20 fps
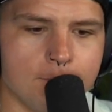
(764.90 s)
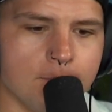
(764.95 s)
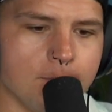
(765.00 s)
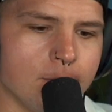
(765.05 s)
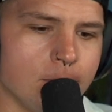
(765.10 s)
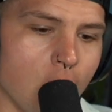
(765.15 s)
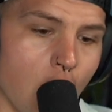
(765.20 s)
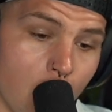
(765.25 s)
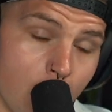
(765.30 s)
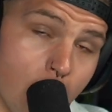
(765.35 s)

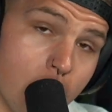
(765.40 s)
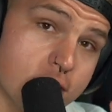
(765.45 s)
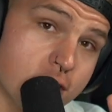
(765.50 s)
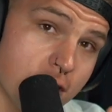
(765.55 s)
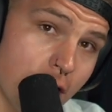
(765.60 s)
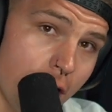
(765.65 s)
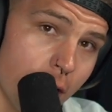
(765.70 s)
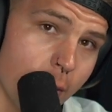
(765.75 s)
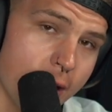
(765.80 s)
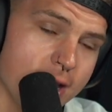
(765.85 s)
almost
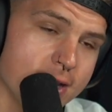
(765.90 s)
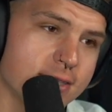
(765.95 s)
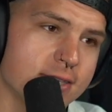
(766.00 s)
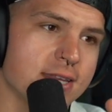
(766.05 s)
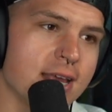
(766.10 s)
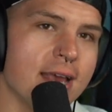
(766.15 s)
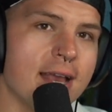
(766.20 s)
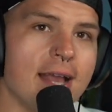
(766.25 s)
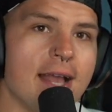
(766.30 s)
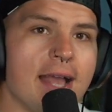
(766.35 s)
always,
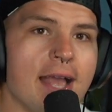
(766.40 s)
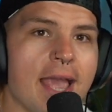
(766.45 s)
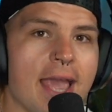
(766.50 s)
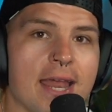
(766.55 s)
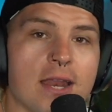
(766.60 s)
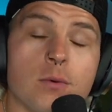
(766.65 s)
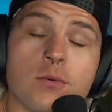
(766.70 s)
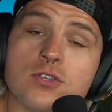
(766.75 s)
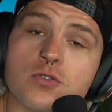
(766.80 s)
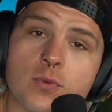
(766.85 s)
and
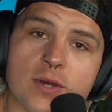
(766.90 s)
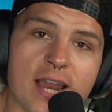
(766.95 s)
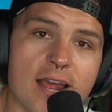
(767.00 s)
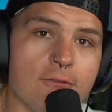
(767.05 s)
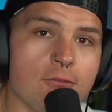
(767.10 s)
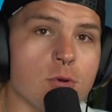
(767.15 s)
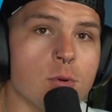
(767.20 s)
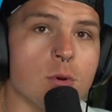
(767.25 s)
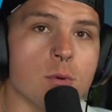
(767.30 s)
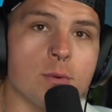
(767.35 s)
it was when
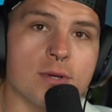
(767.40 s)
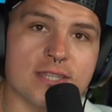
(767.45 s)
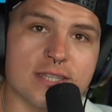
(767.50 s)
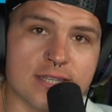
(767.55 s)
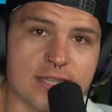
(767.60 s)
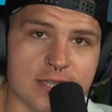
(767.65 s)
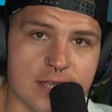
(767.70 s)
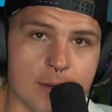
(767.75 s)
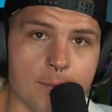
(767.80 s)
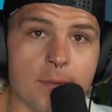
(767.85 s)
everyone was
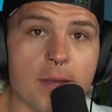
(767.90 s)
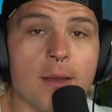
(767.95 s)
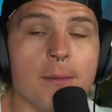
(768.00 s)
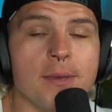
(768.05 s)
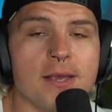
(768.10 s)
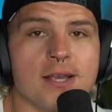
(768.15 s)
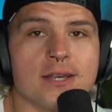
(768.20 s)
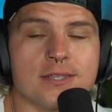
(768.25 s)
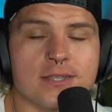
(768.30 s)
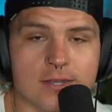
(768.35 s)
asleep
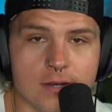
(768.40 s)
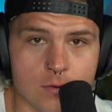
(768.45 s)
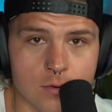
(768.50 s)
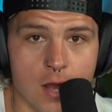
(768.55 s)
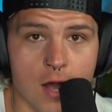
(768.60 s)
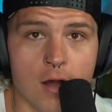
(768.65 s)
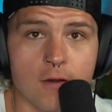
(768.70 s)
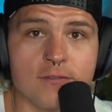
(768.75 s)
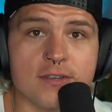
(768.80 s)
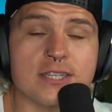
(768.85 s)
because there
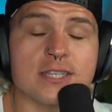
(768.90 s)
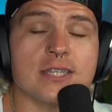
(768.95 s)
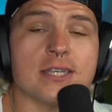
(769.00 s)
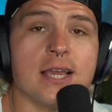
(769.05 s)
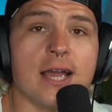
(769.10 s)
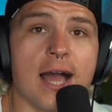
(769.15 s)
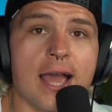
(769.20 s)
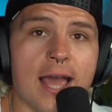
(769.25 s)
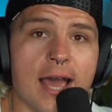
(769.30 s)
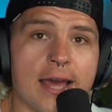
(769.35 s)
obviously
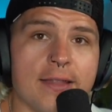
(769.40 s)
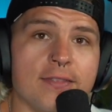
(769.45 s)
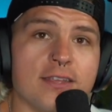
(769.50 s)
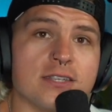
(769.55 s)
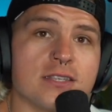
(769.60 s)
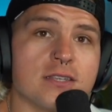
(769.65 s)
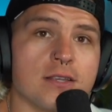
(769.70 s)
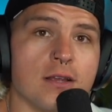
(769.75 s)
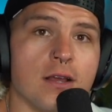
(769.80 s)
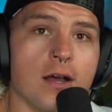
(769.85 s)
I had
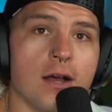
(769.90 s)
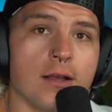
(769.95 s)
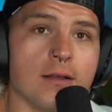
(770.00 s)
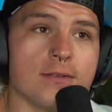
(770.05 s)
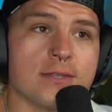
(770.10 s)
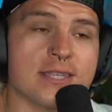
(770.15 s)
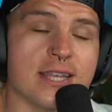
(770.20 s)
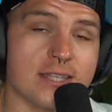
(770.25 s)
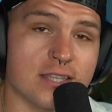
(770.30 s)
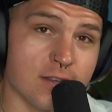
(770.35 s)
this
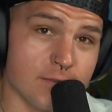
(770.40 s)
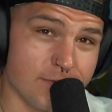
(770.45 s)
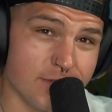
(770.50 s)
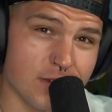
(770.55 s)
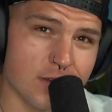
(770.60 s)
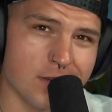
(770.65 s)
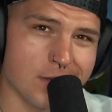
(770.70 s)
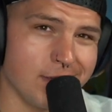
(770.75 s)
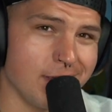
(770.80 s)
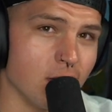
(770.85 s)
sense of
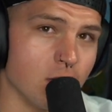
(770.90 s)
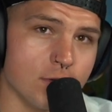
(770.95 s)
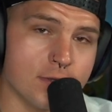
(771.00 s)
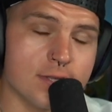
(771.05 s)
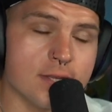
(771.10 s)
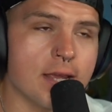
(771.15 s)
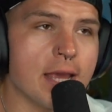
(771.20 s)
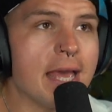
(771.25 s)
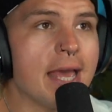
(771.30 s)
guilt